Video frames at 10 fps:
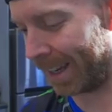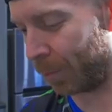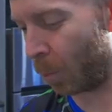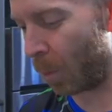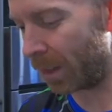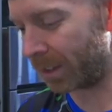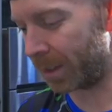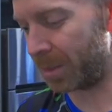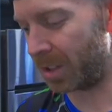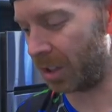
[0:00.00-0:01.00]
it
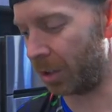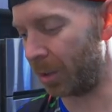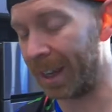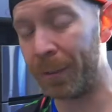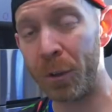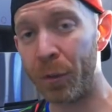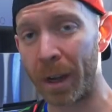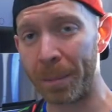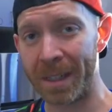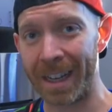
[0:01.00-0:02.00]
welcomes you if you've
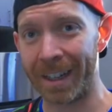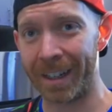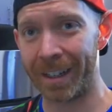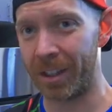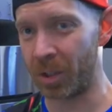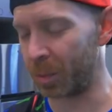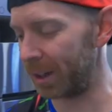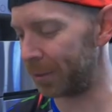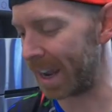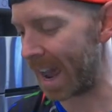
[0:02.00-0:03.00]
updated the
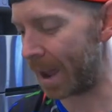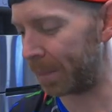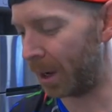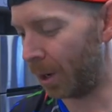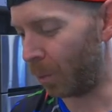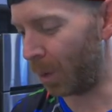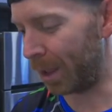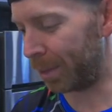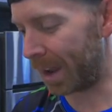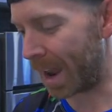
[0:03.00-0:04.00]
Zwift app
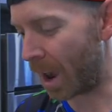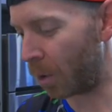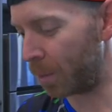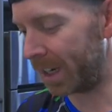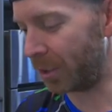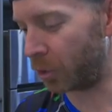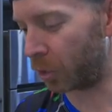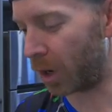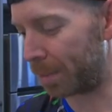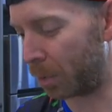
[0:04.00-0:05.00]
with how many
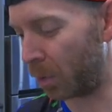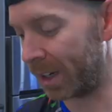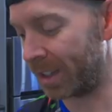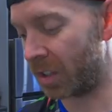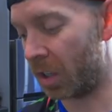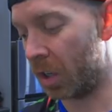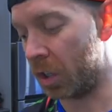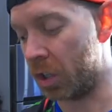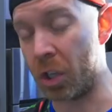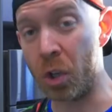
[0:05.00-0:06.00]
drop points
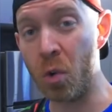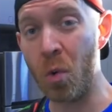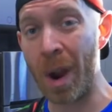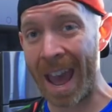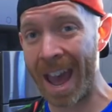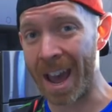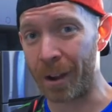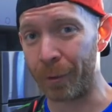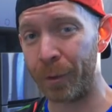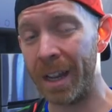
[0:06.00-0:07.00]
you
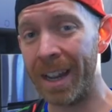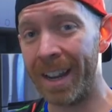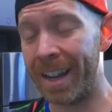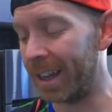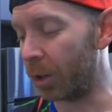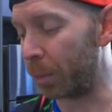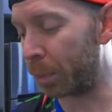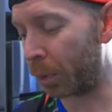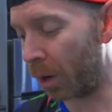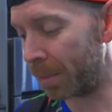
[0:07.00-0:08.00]
have. It'll
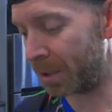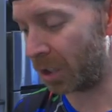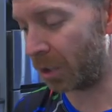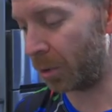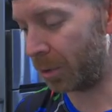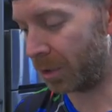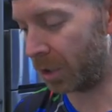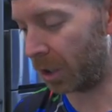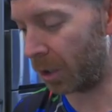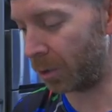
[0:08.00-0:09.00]
prompt you
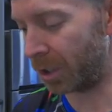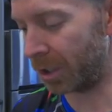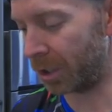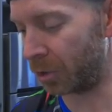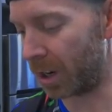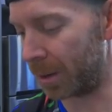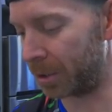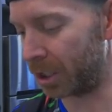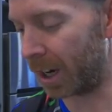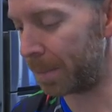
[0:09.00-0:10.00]
to go to the
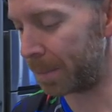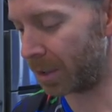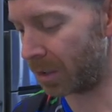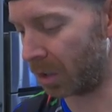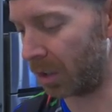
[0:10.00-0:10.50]
drop shop so